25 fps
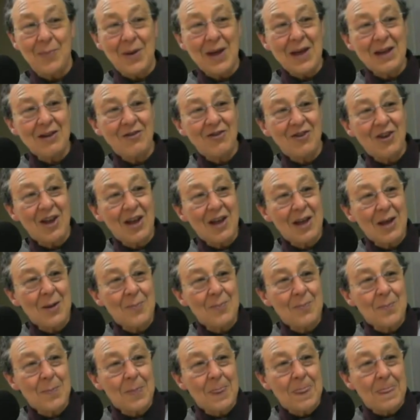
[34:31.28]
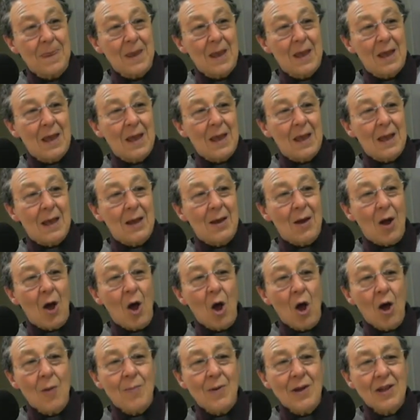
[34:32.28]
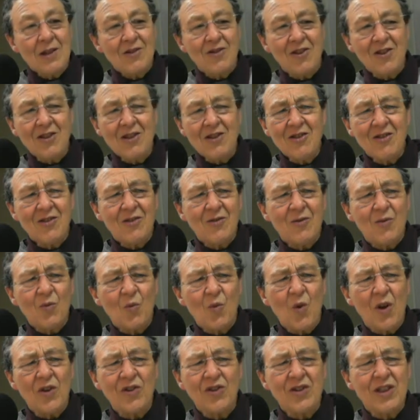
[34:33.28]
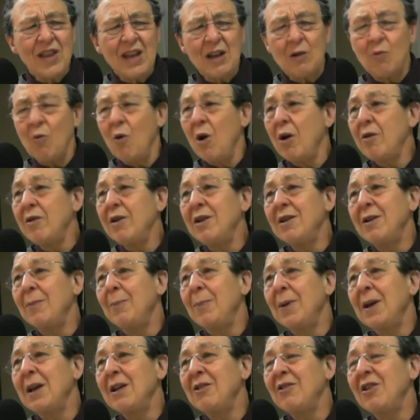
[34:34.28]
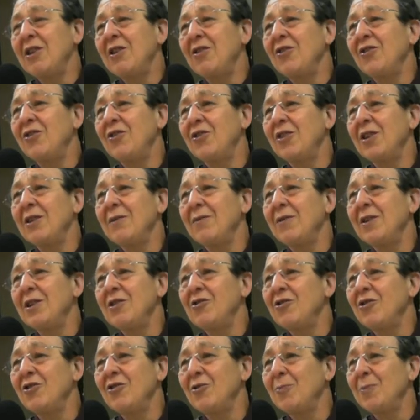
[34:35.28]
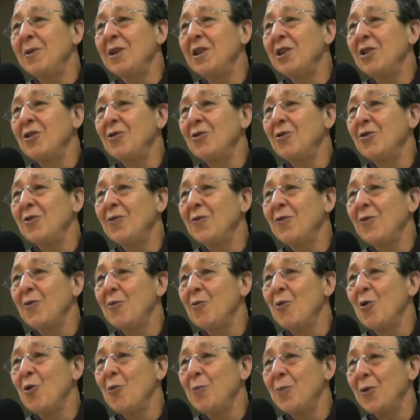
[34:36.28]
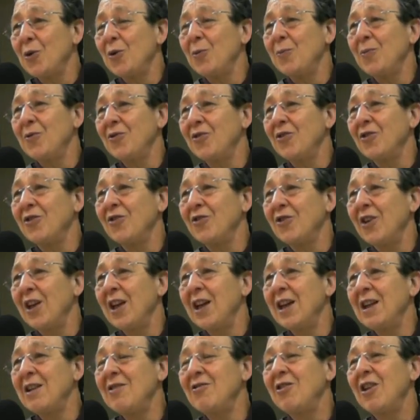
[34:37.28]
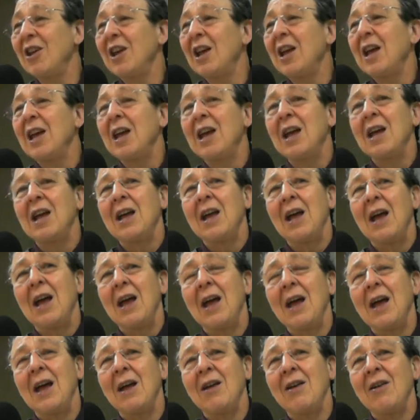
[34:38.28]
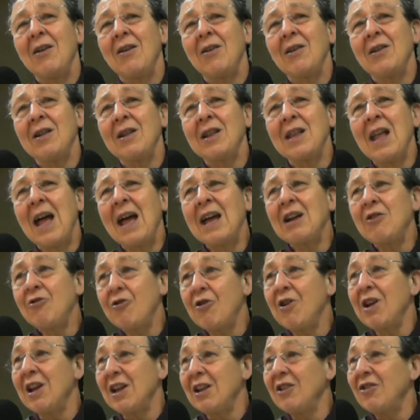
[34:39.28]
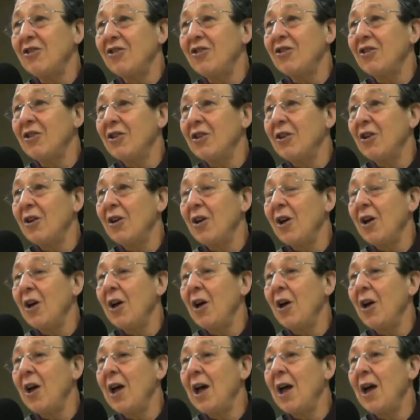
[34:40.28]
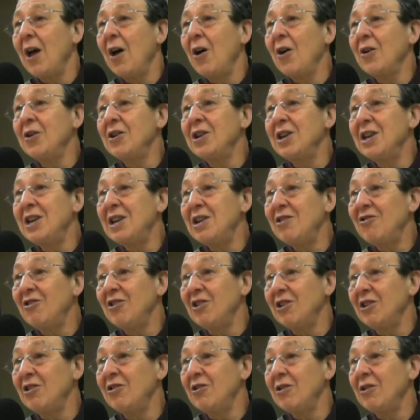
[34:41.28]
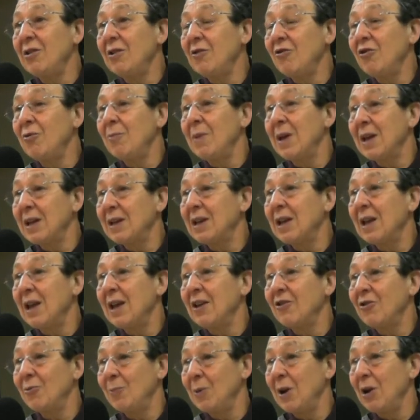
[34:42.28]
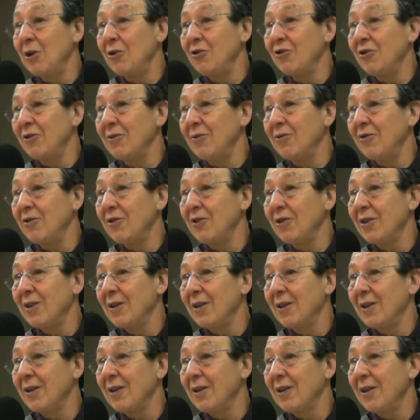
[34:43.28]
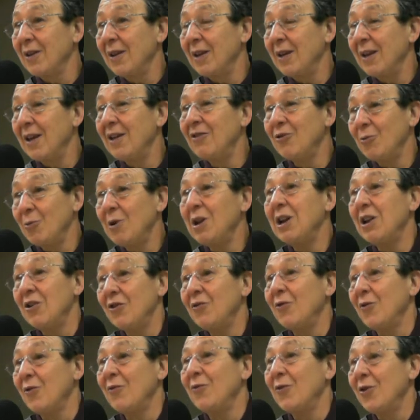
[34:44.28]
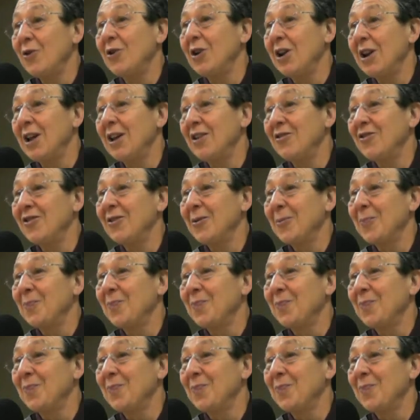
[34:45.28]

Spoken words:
But Haber wasn't that worried about his inventions being used for war purposes. And nitrates are needed to make explosives, as well as for fertilizer.